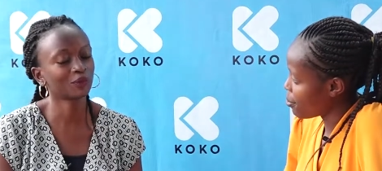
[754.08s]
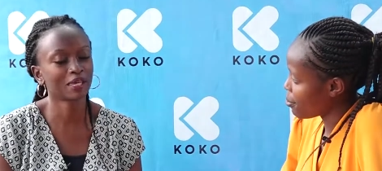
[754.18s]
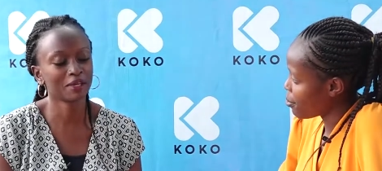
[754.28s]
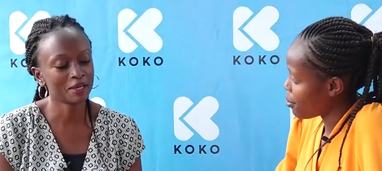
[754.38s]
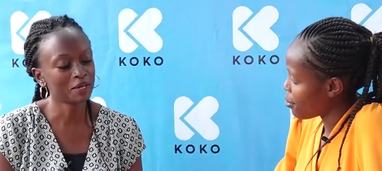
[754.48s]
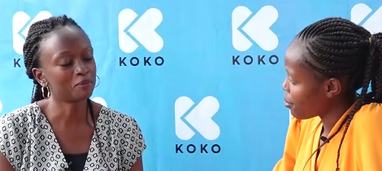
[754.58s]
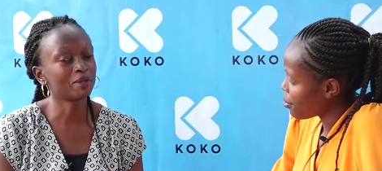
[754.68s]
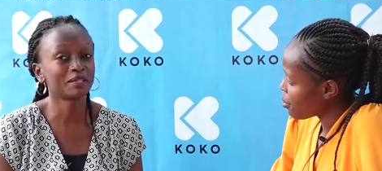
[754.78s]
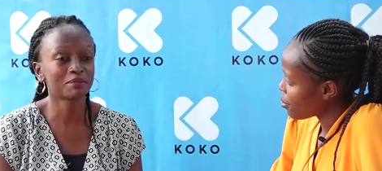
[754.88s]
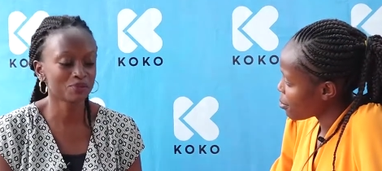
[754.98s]
Speaker 1: Okay.
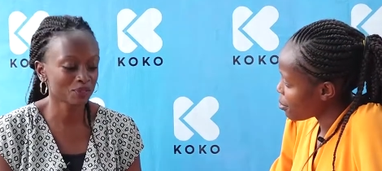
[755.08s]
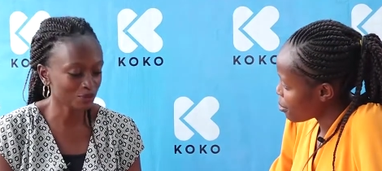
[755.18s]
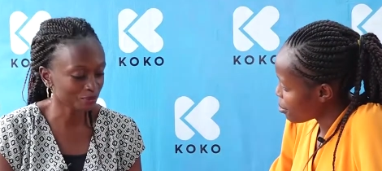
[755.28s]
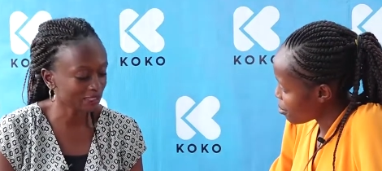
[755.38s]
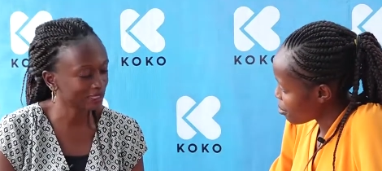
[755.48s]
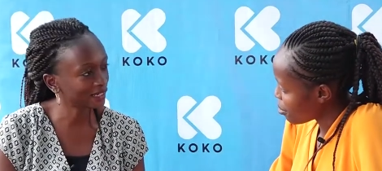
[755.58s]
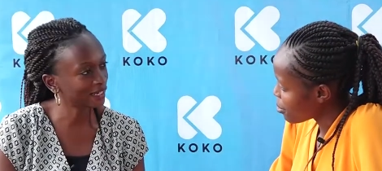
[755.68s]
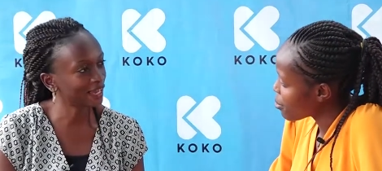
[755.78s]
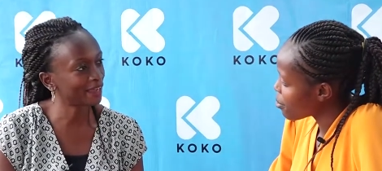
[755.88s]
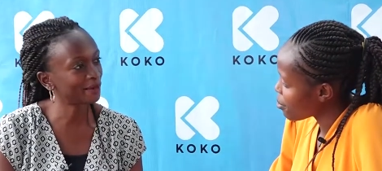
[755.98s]
My name is Rachel Muliande.
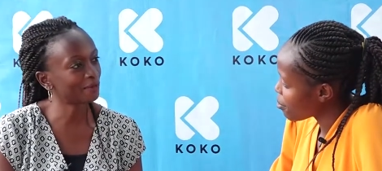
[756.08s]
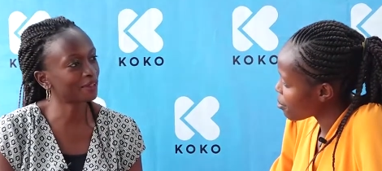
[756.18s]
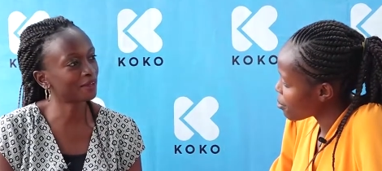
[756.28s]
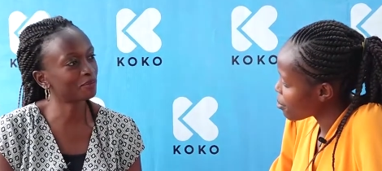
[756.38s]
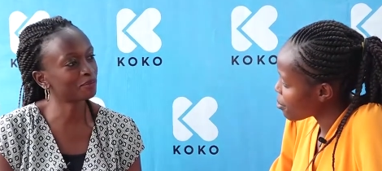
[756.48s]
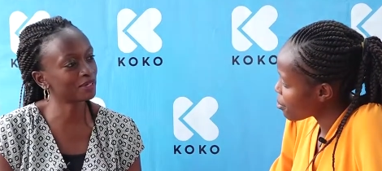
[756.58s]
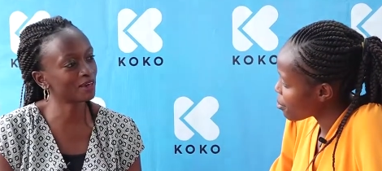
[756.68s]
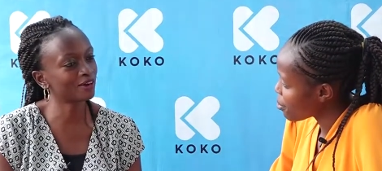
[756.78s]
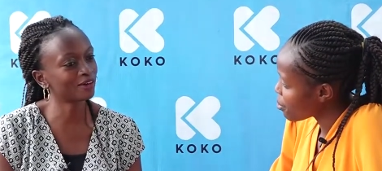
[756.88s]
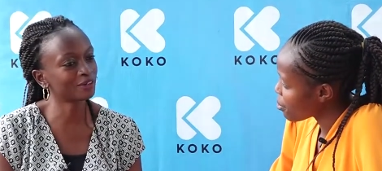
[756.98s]
I am the
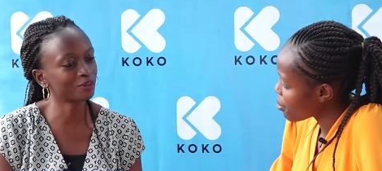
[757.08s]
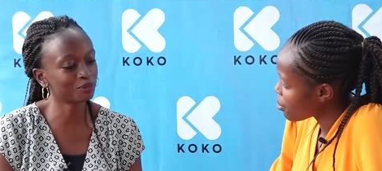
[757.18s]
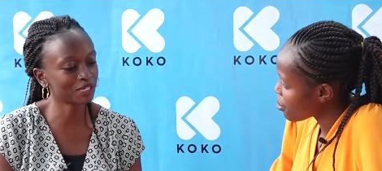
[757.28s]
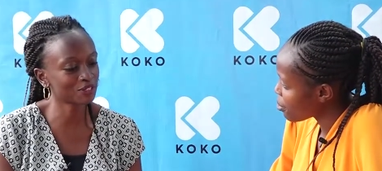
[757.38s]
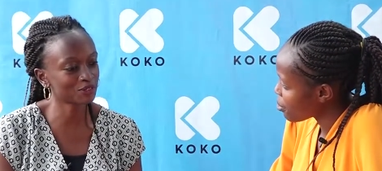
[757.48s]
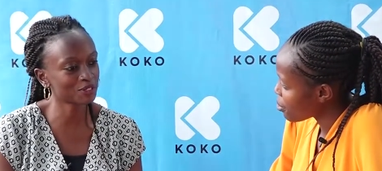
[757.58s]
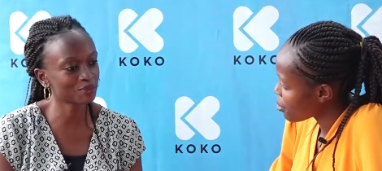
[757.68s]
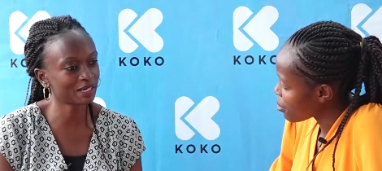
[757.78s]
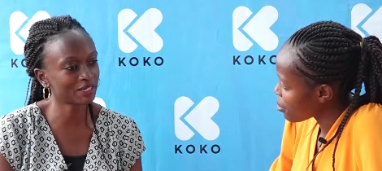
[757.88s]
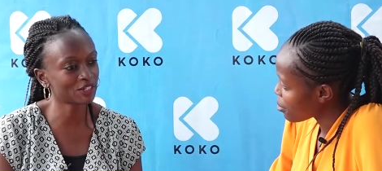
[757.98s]
P R and
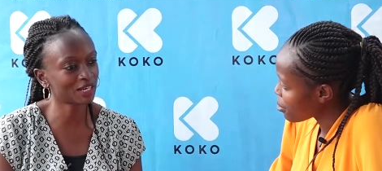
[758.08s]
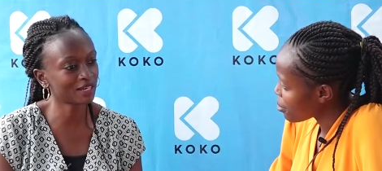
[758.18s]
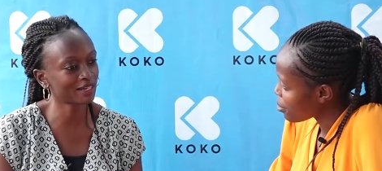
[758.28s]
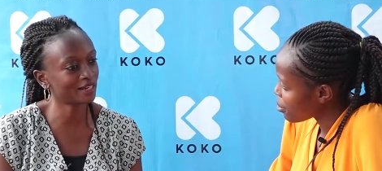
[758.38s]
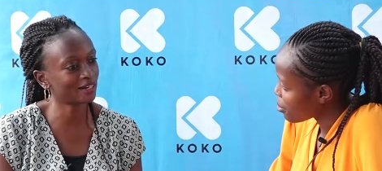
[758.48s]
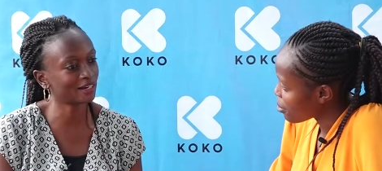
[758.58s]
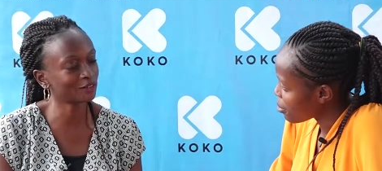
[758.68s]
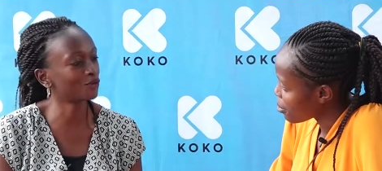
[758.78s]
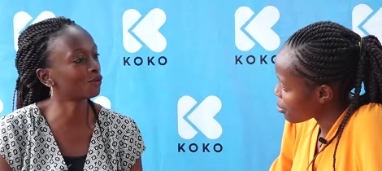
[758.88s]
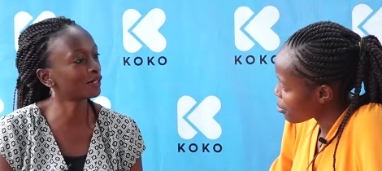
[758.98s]
Communications Manager here
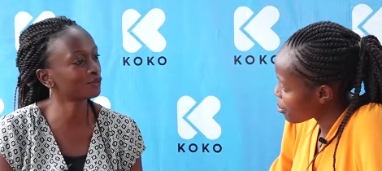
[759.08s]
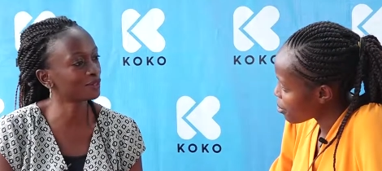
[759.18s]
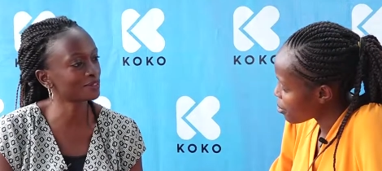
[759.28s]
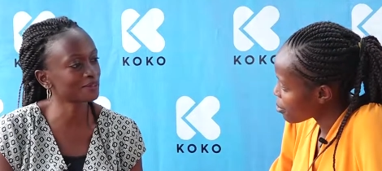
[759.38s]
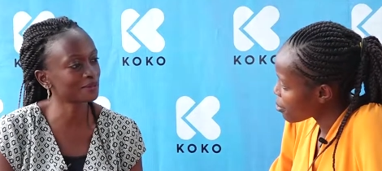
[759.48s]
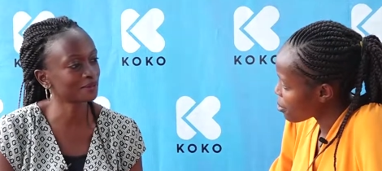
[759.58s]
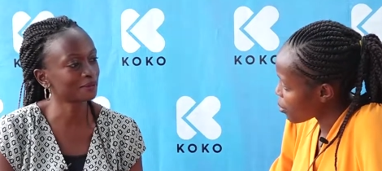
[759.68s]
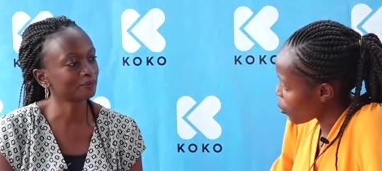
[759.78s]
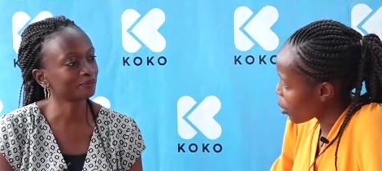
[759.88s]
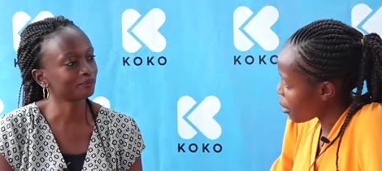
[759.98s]
at KOKO Networks.
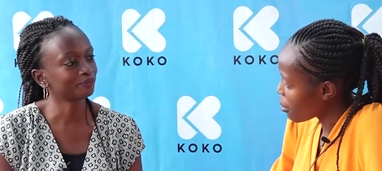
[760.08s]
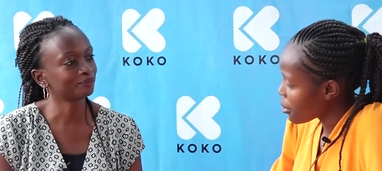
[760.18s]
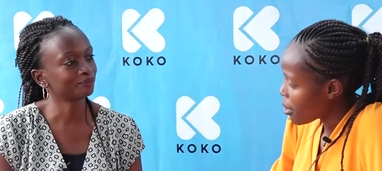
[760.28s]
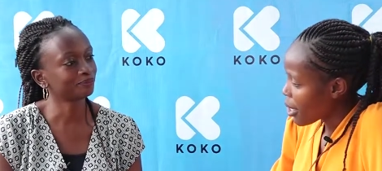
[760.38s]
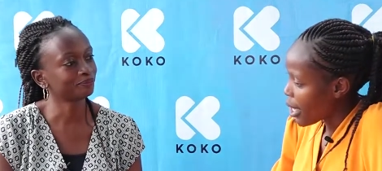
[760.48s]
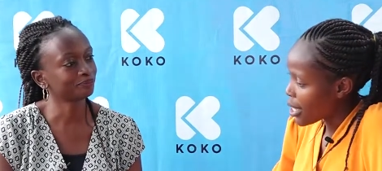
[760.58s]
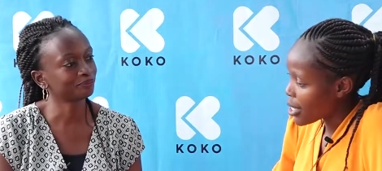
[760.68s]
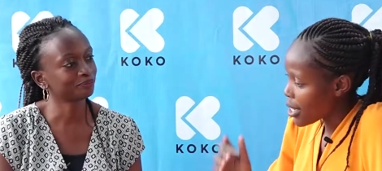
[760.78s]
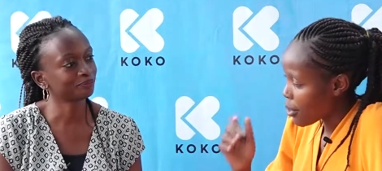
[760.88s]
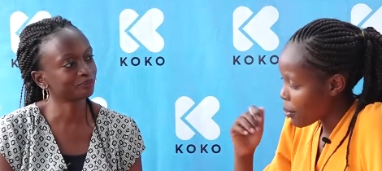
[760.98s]
Speaker 2: Okay.
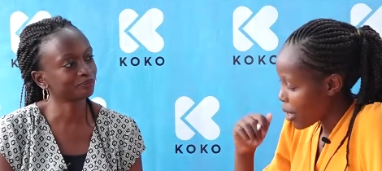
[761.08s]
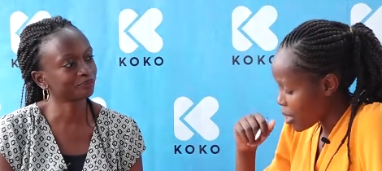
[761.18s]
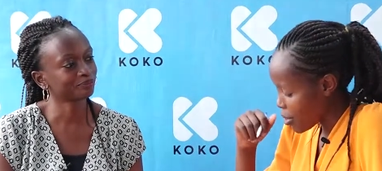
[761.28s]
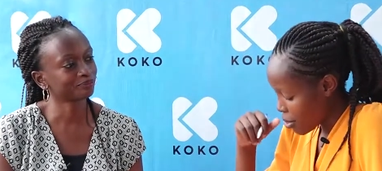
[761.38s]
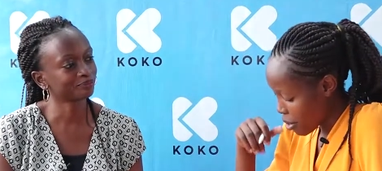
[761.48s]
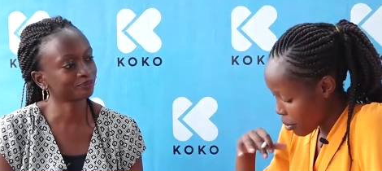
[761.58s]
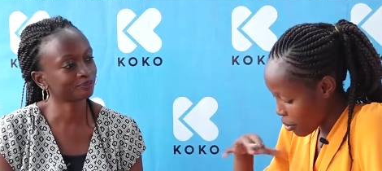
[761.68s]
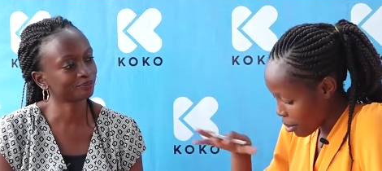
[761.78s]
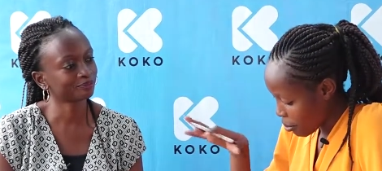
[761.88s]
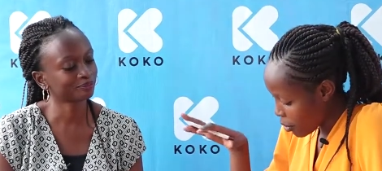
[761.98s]
And uh, we had talked
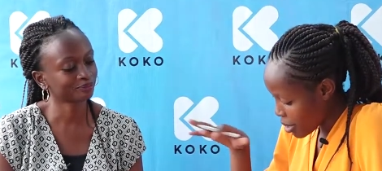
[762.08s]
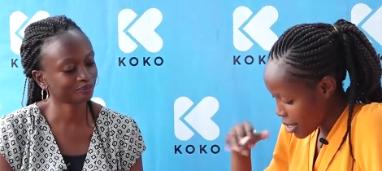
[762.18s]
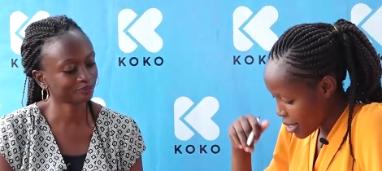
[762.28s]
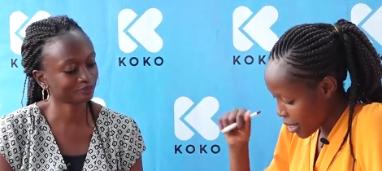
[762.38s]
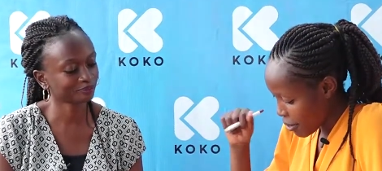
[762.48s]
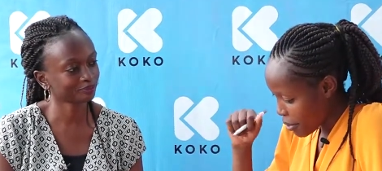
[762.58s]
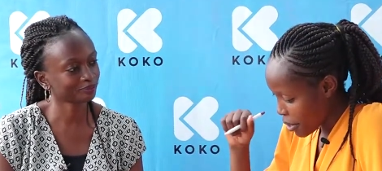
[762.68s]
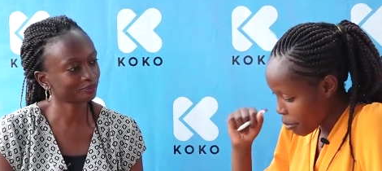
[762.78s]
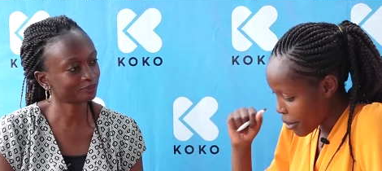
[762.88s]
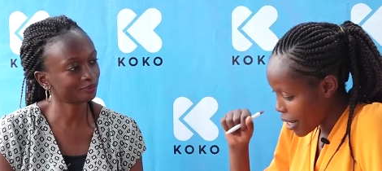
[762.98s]
about the process and
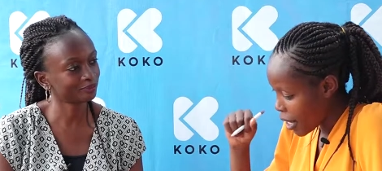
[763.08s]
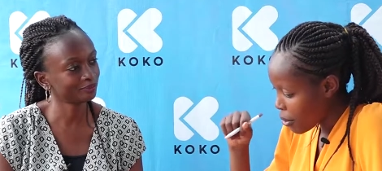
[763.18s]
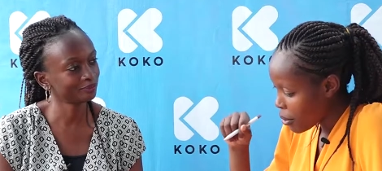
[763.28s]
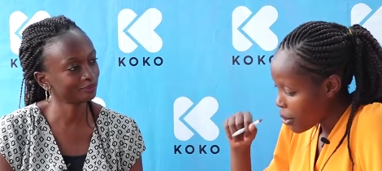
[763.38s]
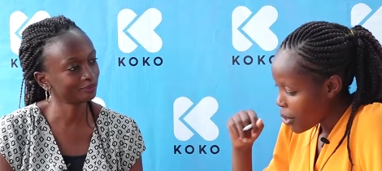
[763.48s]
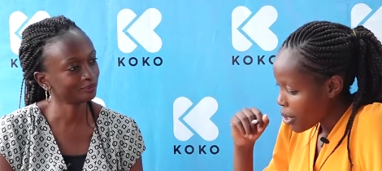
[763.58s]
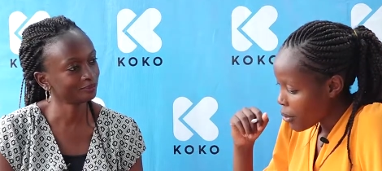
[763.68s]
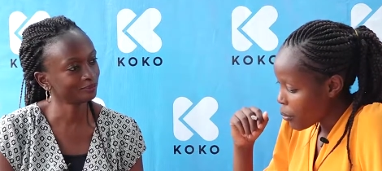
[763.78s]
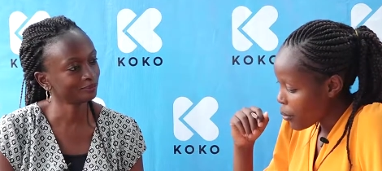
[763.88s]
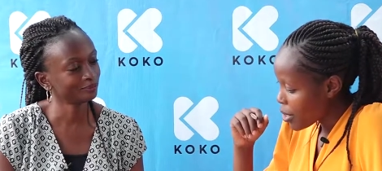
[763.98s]
everything, but now
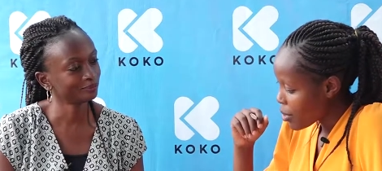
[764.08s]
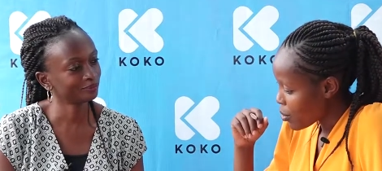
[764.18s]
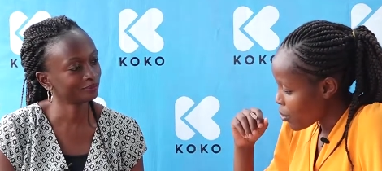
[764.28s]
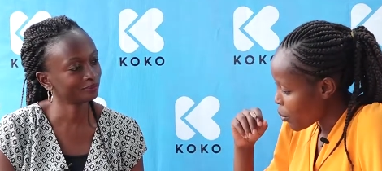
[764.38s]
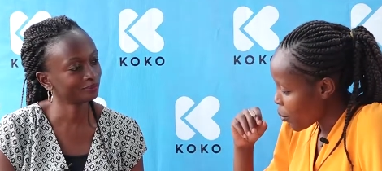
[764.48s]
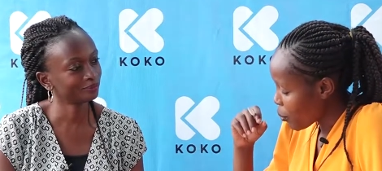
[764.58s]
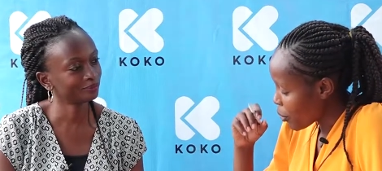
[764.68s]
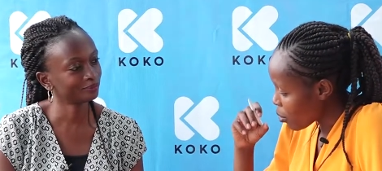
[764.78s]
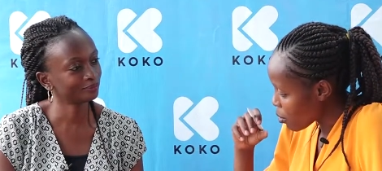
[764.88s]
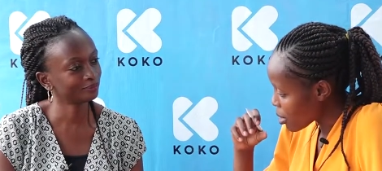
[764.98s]
we want to know,
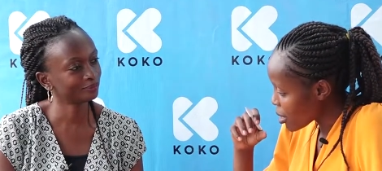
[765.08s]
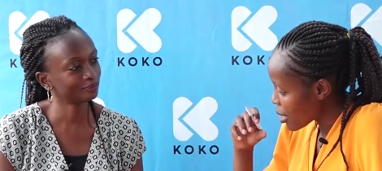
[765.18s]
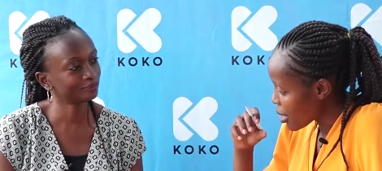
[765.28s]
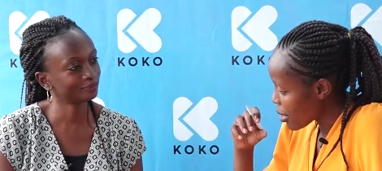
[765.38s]
because